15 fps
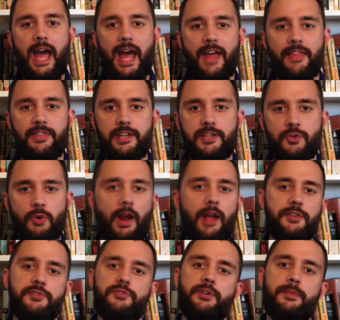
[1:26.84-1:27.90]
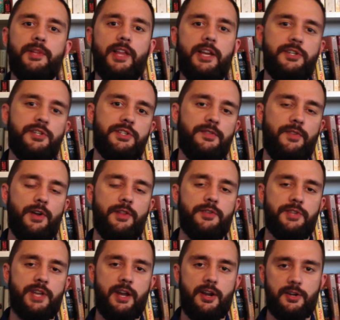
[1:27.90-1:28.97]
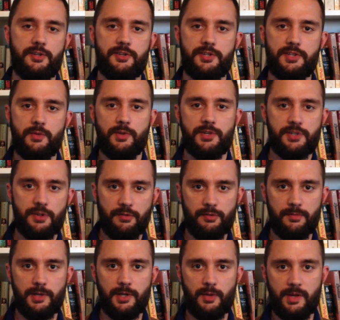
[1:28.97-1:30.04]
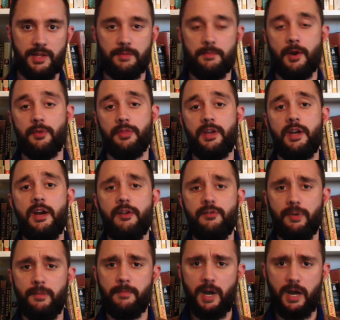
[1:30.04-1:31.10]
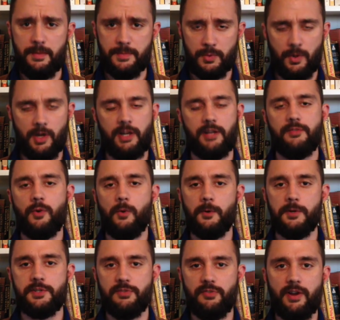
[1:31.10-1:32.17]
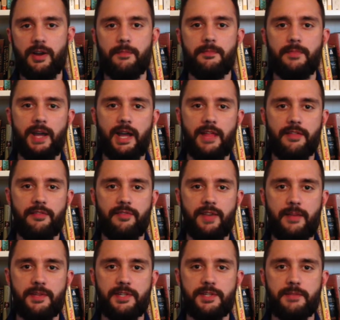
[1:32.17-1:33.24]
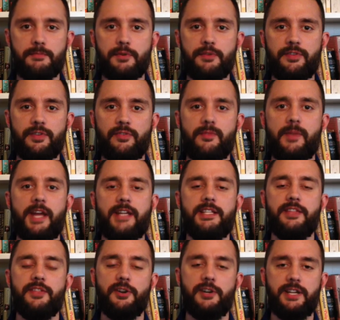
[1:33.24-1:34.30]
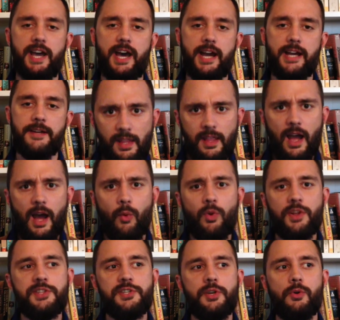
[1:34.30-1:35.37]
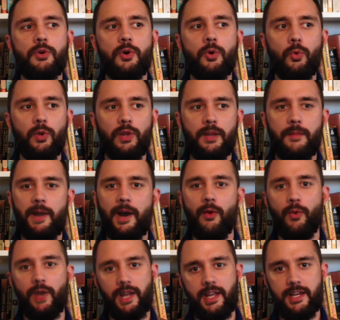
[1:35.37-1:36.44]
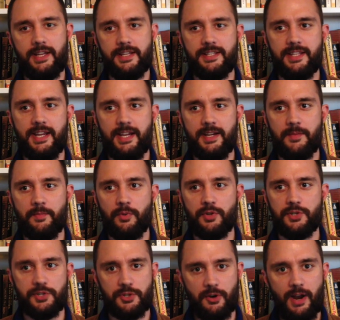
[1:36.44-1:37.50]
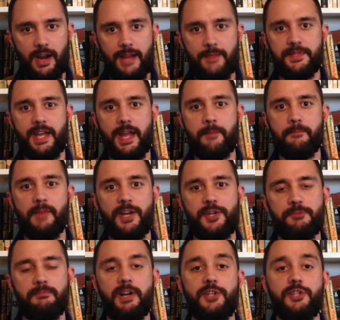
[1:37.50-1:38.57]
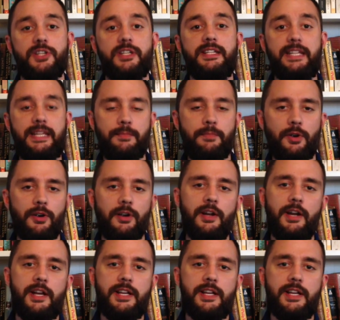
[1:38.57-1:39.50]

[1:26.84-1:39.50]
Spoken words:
at the trials and tribulations of all those characters that we're so familiar with, both from Baum's work and, of course, from the famous movie from 1939. What's so cool about Wicked is that it prescribes a much, much deeper